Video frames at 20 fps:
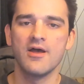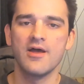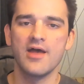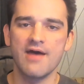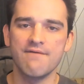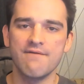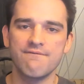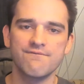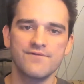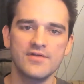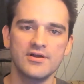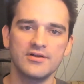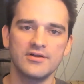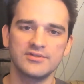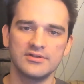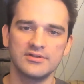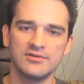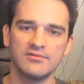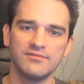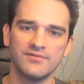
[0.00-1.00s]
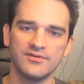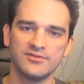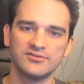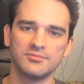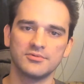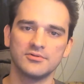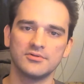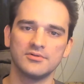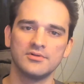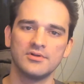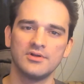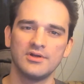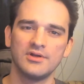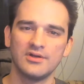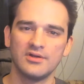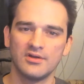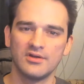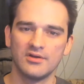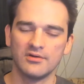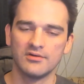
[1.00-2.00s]
have felt invisible
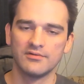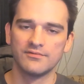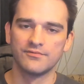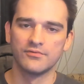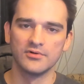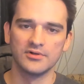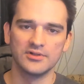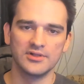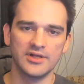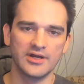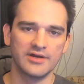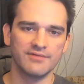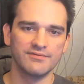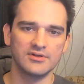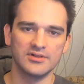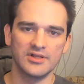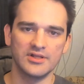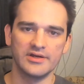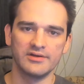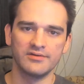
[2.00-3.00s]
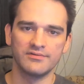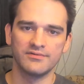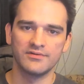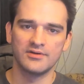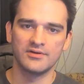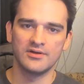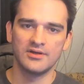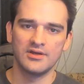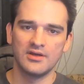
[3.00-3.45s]
for a lot of their life.